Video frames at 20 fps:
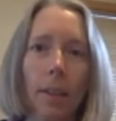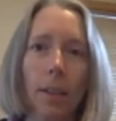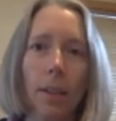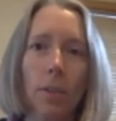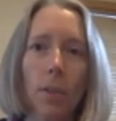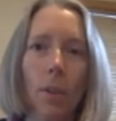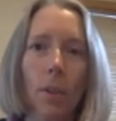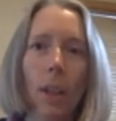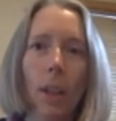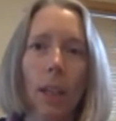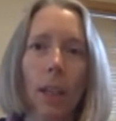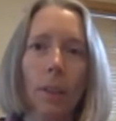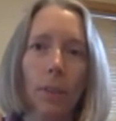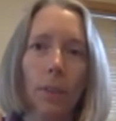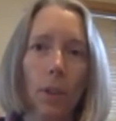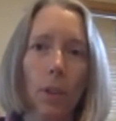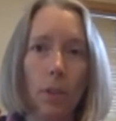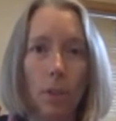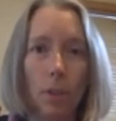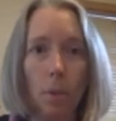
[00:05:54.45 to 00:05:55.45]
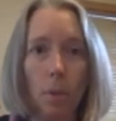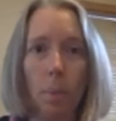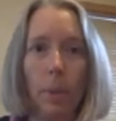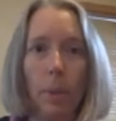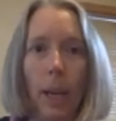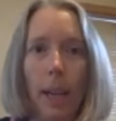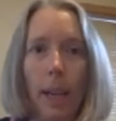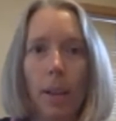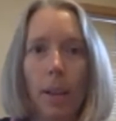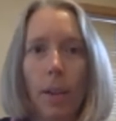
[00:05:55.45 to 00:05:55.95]
So, like if you're a
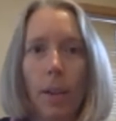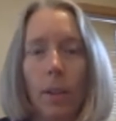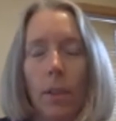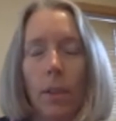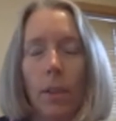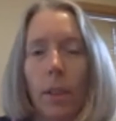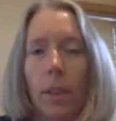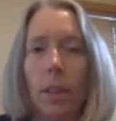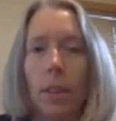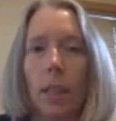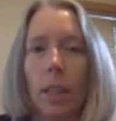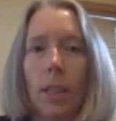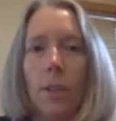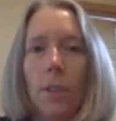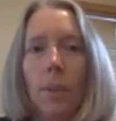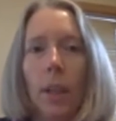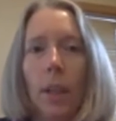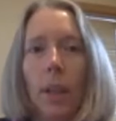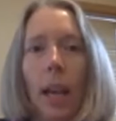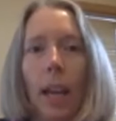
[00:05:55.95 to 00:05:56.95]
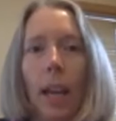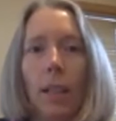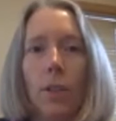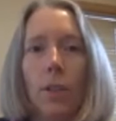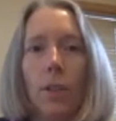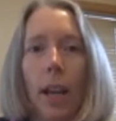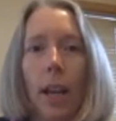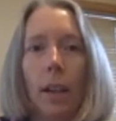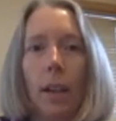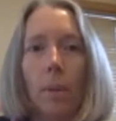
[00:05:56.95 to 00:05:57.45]
soprano, you're listening to a guide track